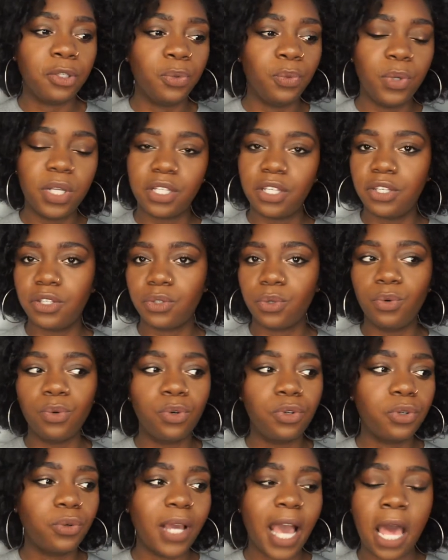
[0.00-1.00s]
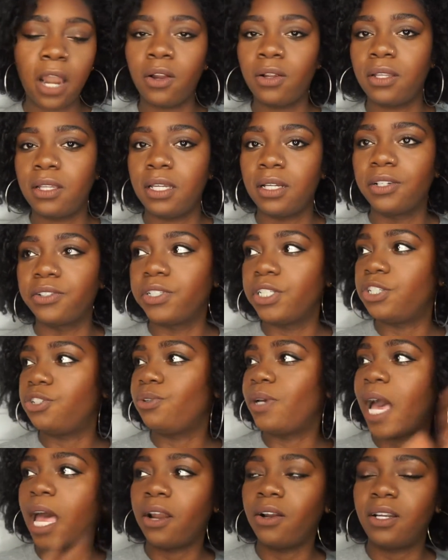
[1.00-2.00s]
you went to school, you got all the degrees,
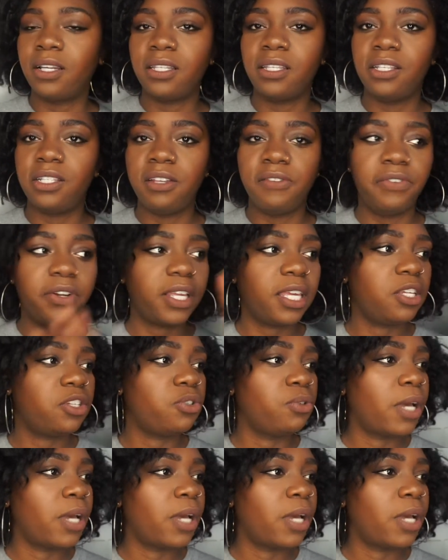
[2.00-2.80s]
you got all the certificates,